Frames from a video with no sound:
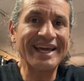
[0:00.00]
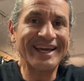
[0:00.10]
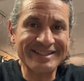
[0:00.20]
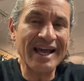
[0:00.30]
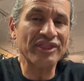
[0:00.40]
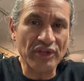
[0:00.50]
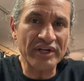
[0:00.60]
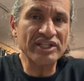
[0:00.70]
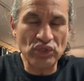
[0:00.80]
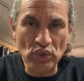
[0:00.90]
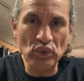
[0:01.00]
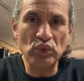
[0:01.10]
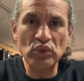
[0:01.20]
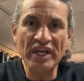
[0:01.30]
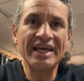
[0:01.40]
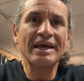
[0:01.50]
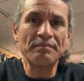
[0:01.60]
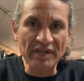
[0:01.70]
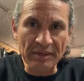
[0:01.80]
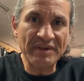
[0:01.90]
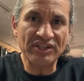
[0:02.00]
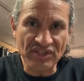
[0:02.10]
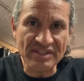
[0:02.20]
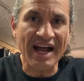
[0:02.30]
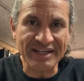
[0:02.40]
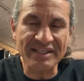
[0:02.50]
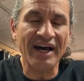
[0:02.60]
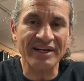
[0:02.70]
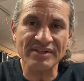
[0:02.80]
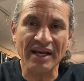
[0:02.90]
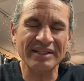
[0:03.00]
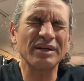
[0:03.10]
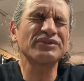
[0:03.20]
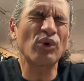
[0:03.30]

It's got 32 millimeter stock tires on it. Of